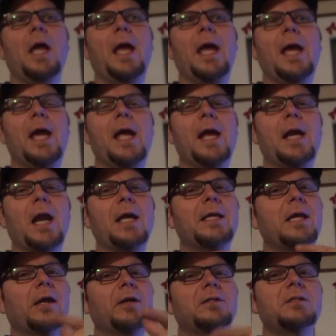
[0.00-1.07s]
and I
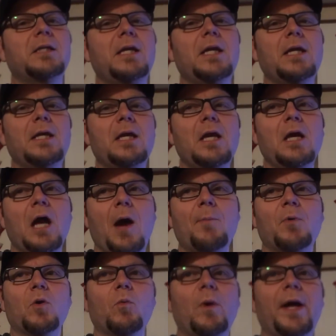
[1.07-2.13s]
guarantee
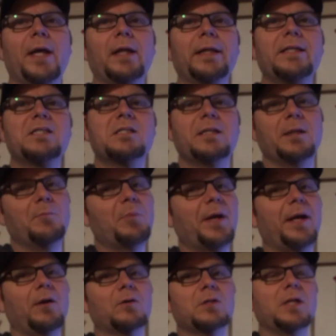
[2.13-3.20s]
I'm gonna weigh at least 10
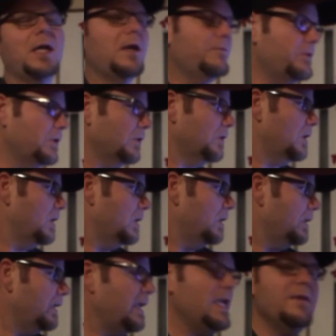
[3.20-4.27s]
pounds heavier
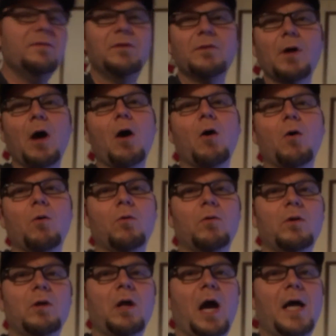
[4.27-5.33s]
even though
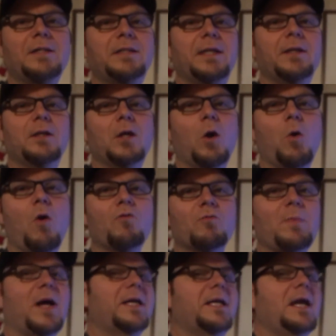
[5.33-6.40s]
I didn't go
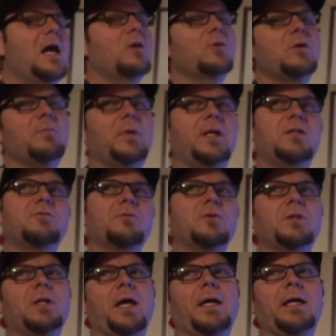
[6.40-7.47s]
over my calorie means for
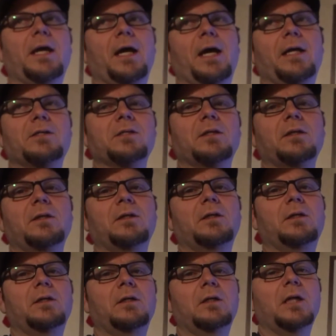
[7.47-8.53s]
the day, guys.
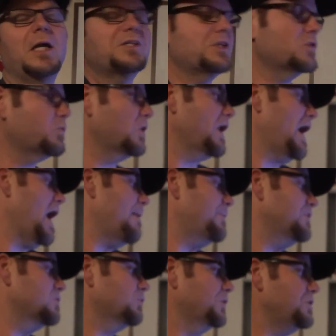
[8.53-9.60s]
That's just what
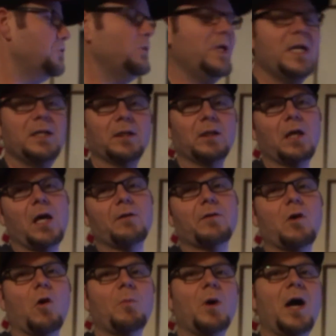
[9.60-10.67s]
happens when you eat a lot of
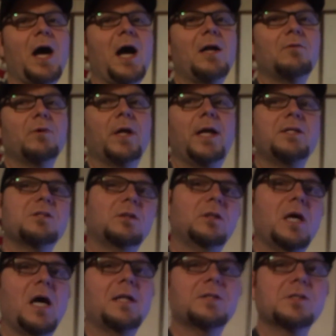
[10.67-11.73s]
carbohydrates, a
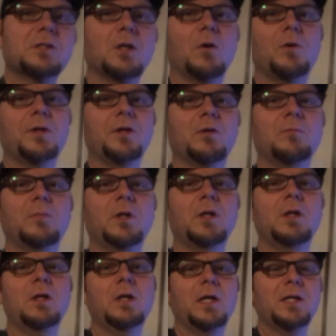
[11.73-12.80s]
lot of sodium,
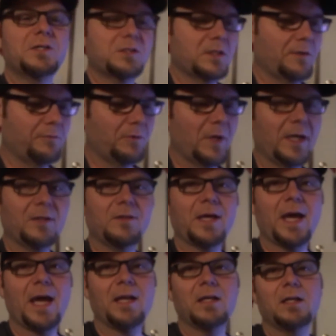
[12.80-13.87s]
and stuff like
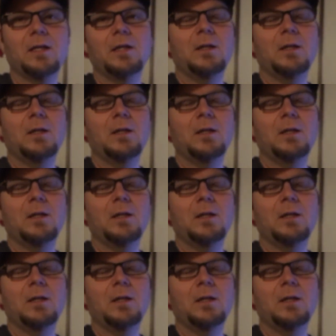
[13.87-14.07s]
that.